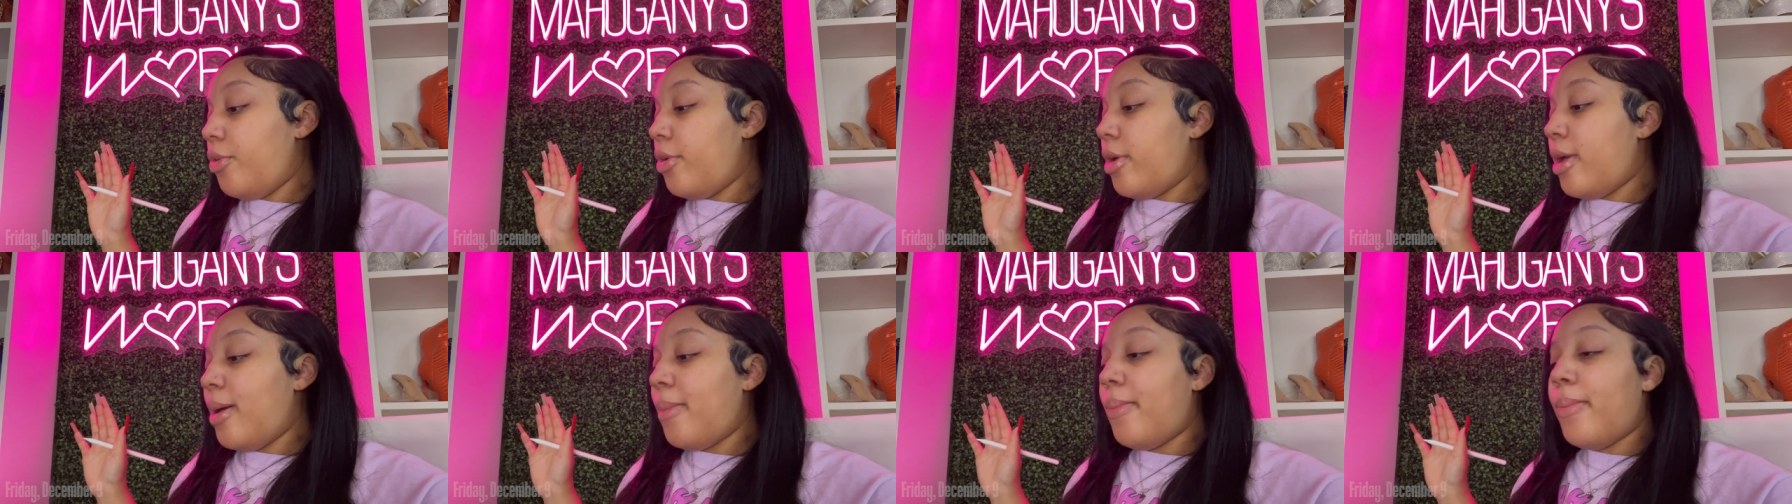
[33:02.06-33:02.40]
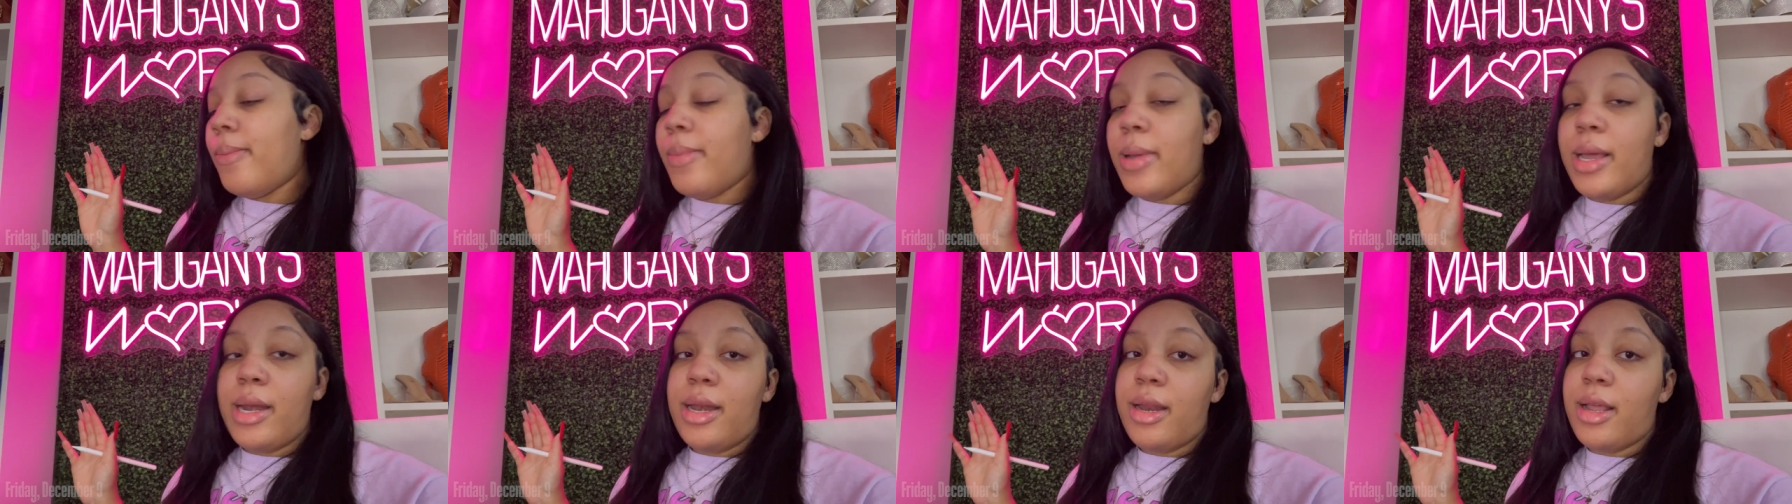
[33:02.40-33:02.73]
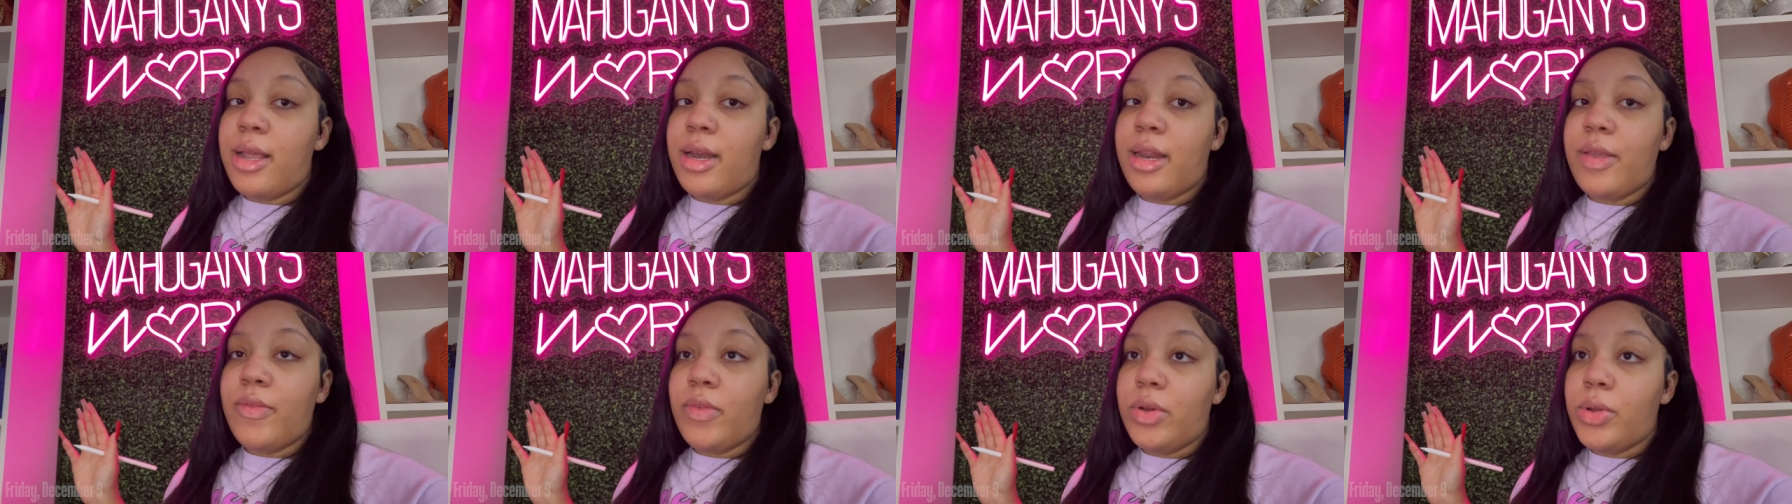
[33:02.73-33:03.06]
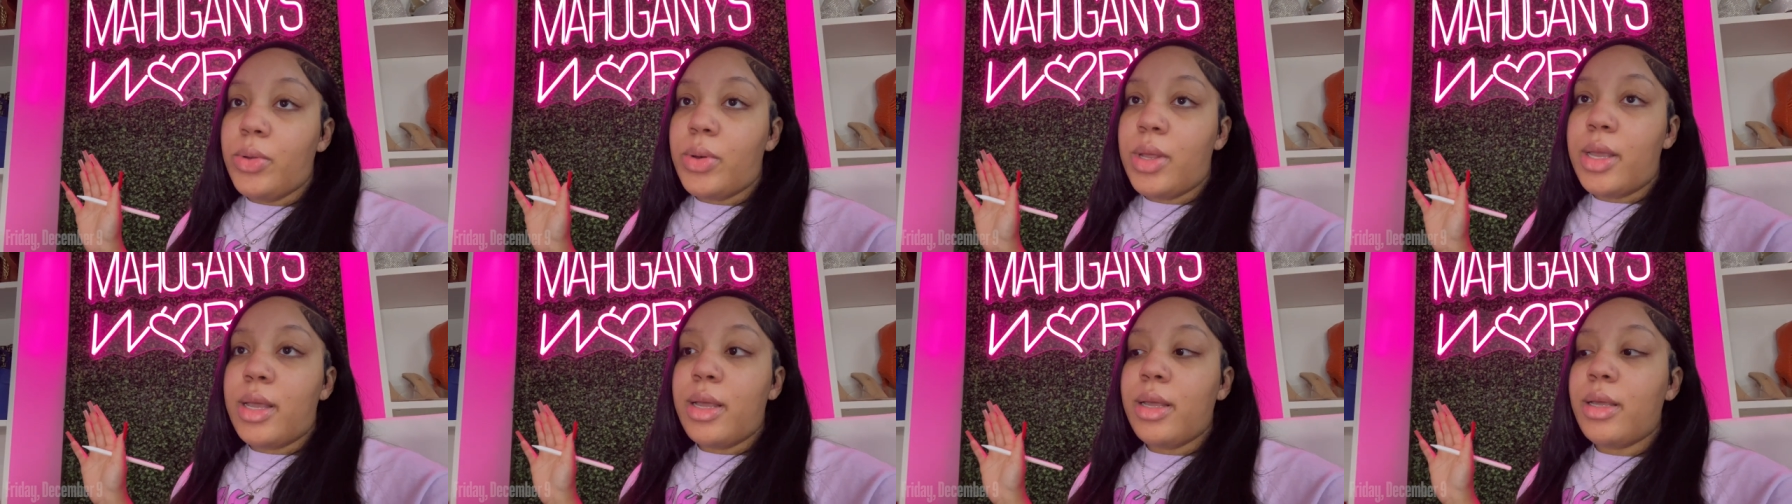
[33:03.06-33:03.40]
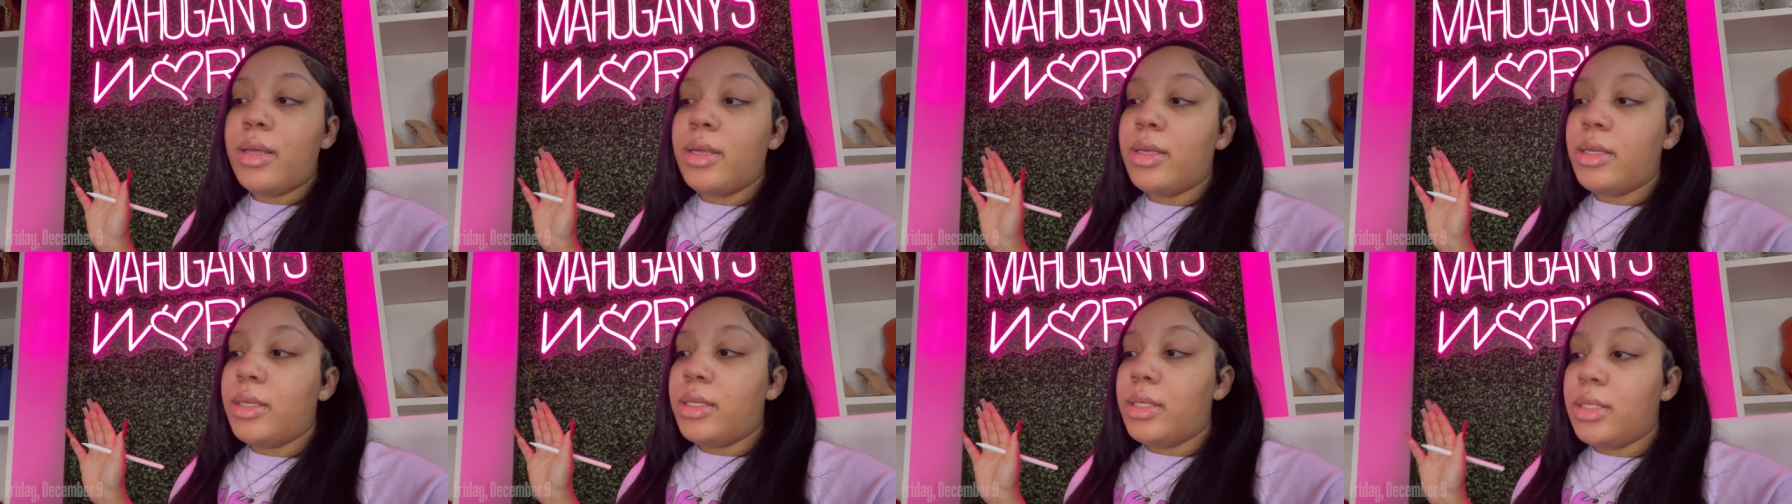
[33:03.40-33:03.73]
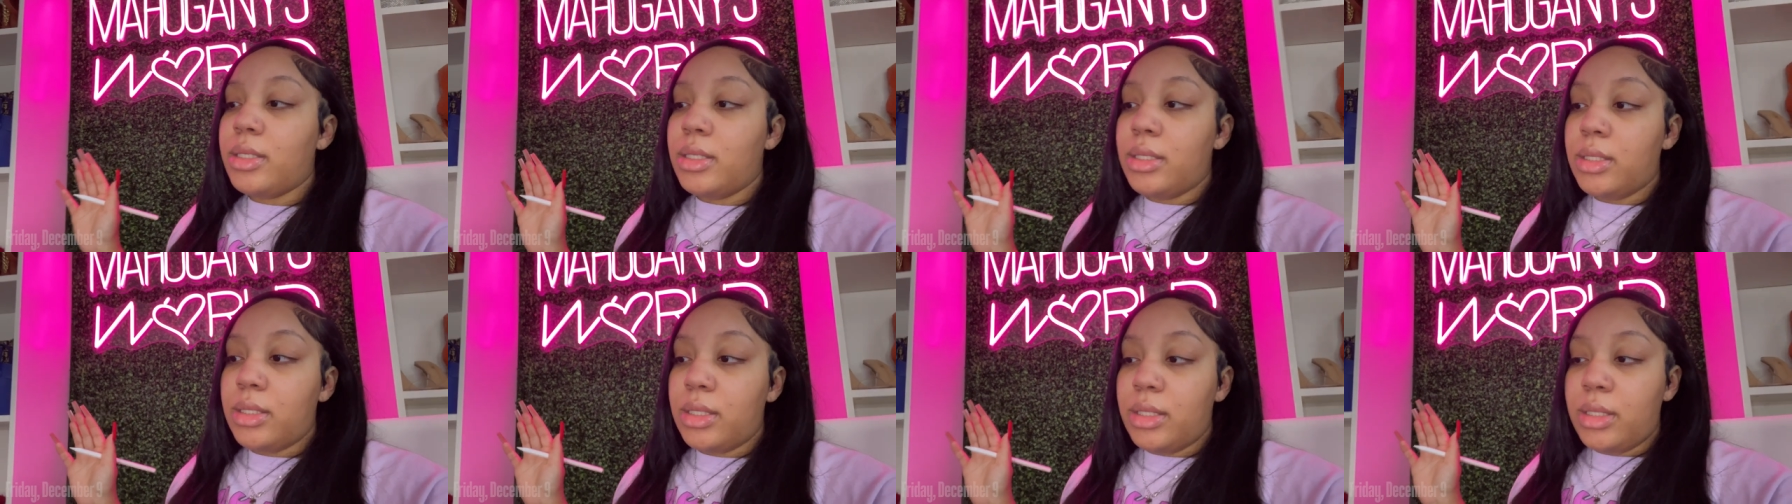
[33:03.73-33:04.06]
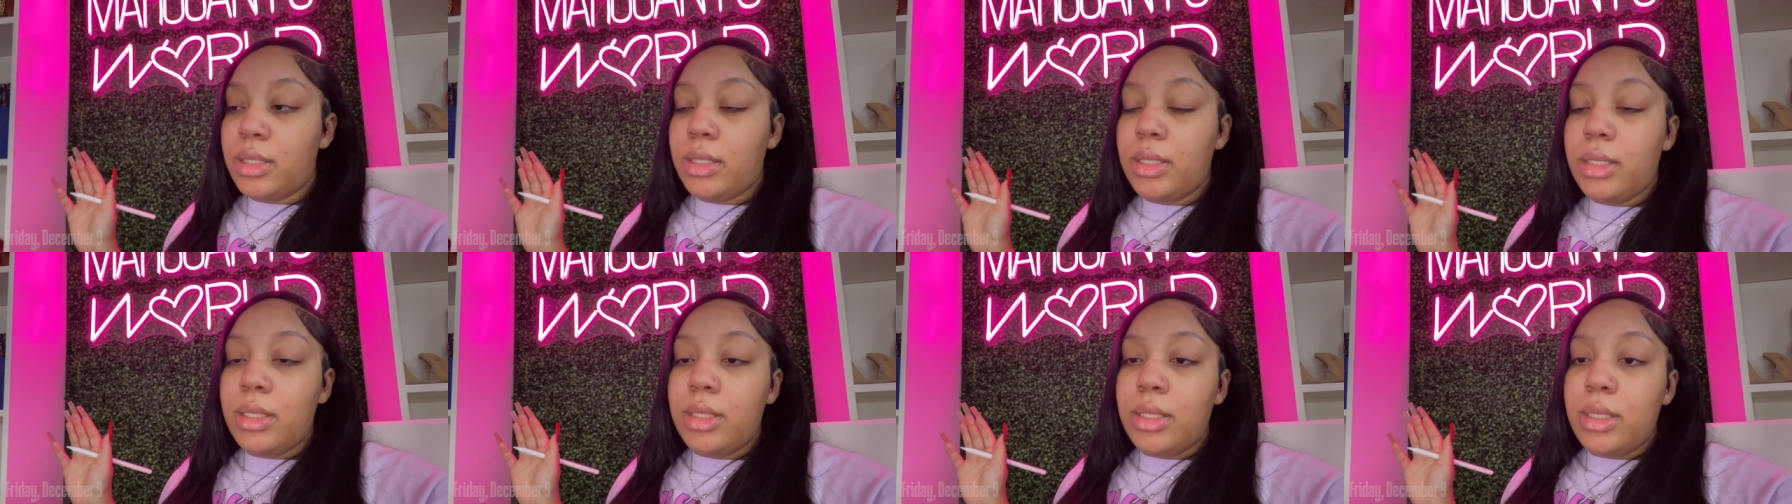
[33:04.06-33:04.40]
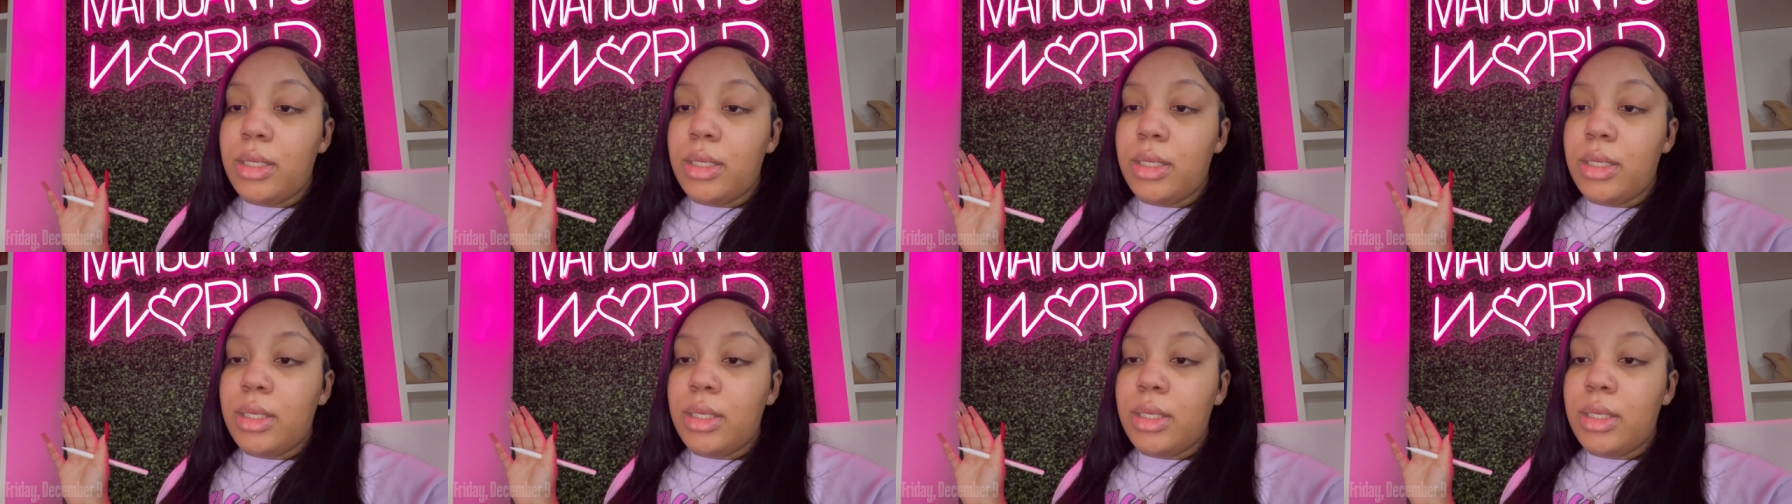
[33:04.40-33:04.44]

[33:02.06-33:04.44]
real, I might not even do that because